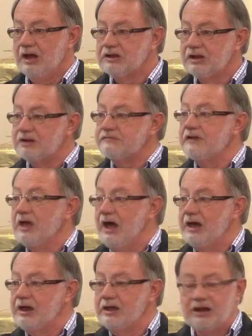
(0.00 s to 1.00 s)
I love,
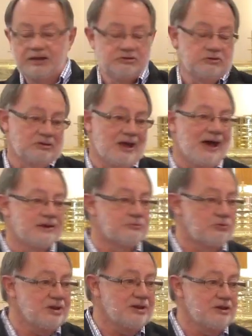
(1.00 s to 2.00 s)
and I do a lot of
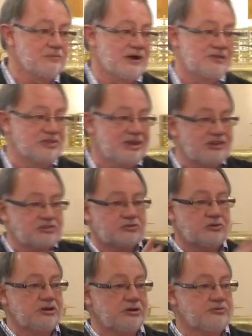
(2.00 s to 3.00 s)
reading about the
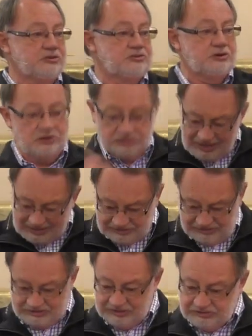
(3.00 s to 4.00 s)
history of the church, not
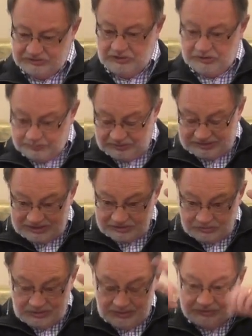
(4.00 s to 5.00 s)
just this church, but the
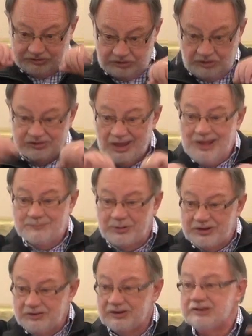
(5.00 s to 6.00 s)
history of the church,
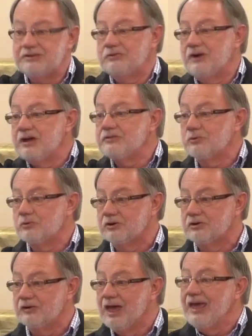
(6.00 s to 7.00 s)
period, around the
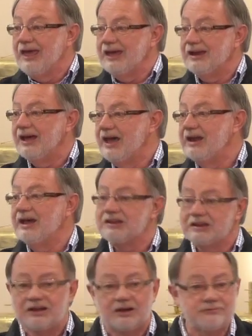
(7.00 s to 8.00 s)
world. And I, and I
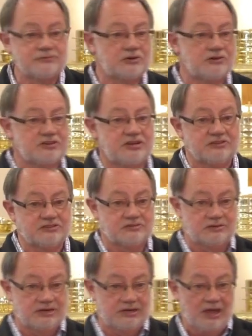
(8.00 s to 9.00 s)
love church
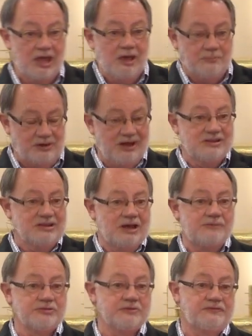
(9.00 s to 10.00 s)
history, but I
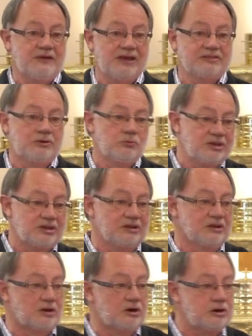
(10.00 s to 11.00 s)
love the fact that we
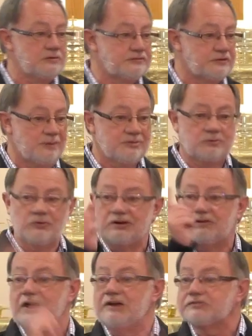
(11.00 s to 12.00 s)
can learn from it. We
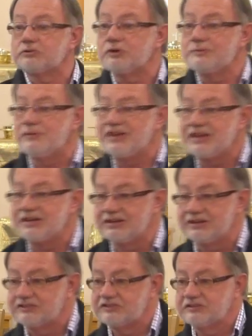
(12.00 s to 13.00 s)
don't have to repeat
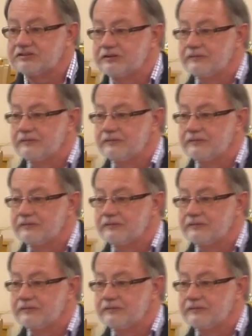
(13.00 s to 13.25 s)
it.